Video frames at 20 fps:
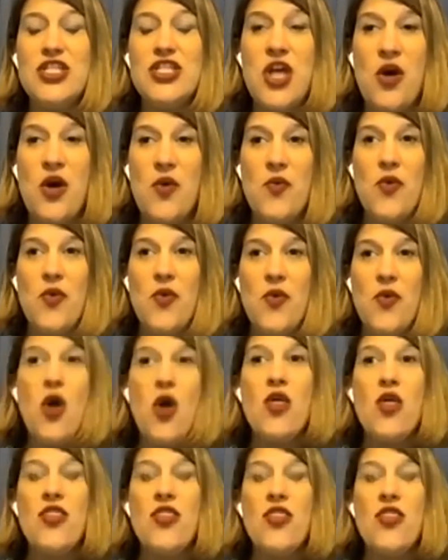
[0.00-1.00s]
So
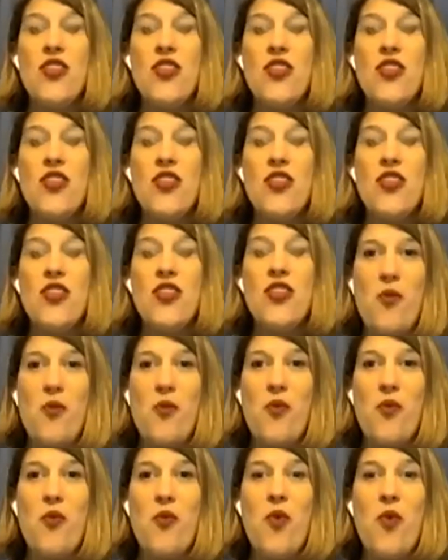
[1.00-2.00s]
think about
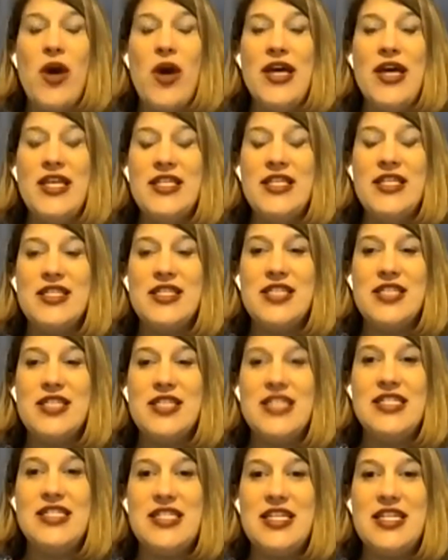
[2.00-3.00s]
what
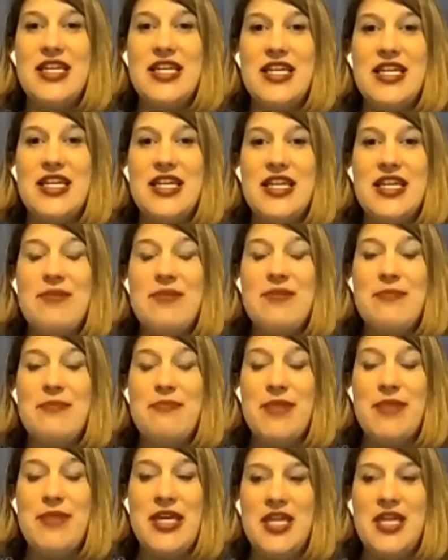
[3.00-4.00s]
does it
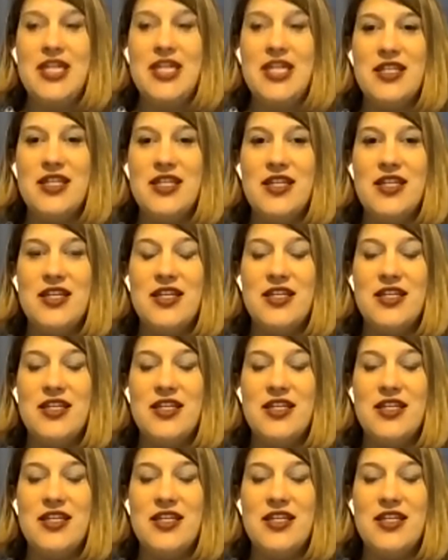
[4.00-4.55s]
mean